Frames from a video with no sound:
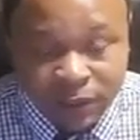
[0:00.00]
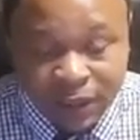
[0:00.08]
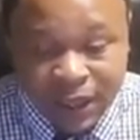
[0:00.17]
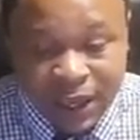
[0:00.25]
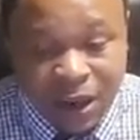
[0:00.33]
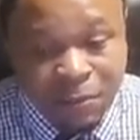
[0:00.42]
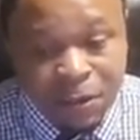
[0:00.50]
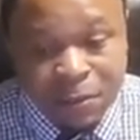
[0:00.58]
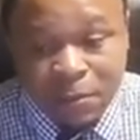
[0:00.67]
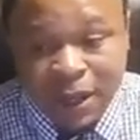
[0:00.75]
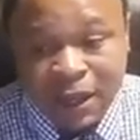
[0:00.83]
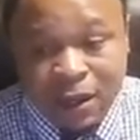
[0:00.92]
And I remember
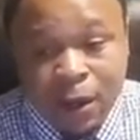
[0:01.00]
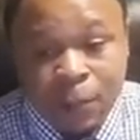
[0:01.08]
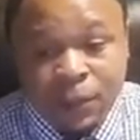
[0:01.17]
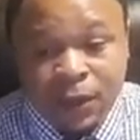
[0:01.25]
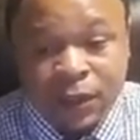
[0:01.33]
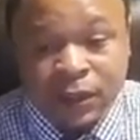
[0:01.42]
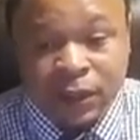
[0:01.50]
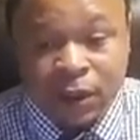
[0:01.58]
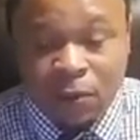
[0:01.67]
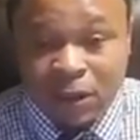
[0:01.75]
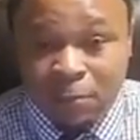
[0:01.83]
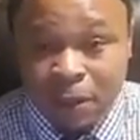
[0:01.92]
back a couple years ago
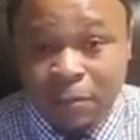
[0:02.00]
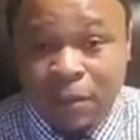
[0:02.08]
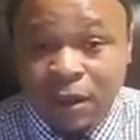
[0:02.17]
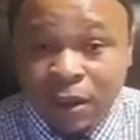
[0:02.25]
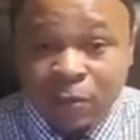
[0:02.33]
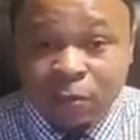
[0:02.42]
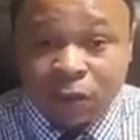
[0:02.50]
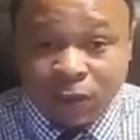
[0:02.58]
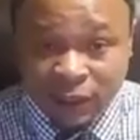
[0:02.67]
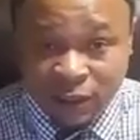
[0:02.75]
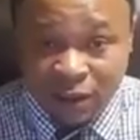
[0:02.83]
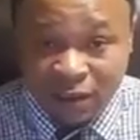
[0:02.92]
when I paid my other
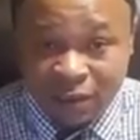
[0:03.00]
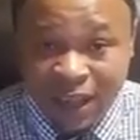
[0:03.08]
mortgage off,